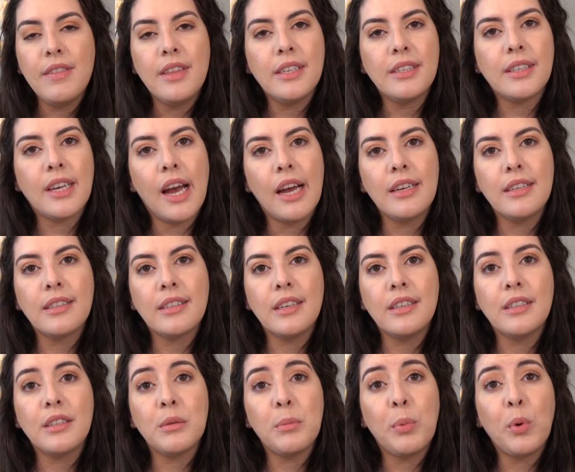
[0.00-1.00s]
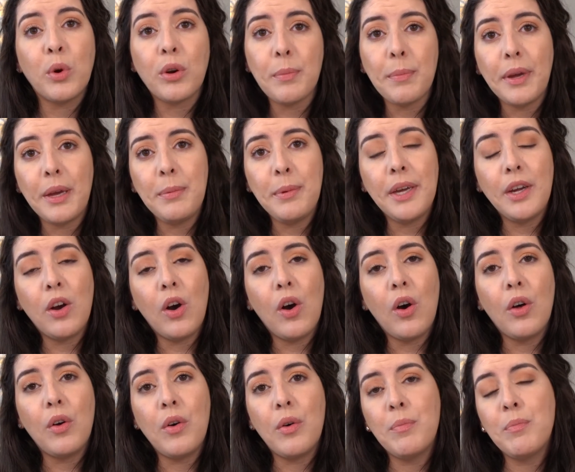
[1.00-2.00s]
This guy is going to support baby
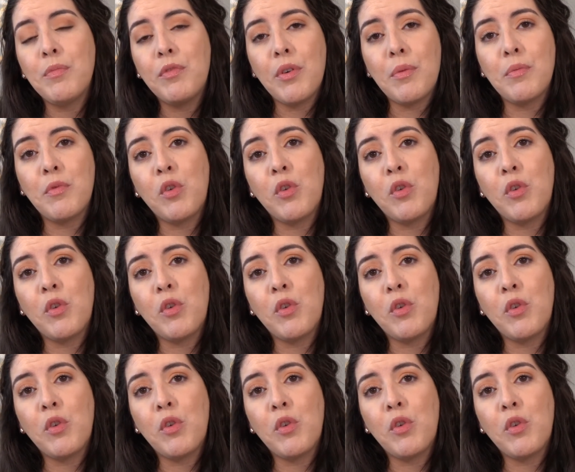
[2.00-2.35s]
from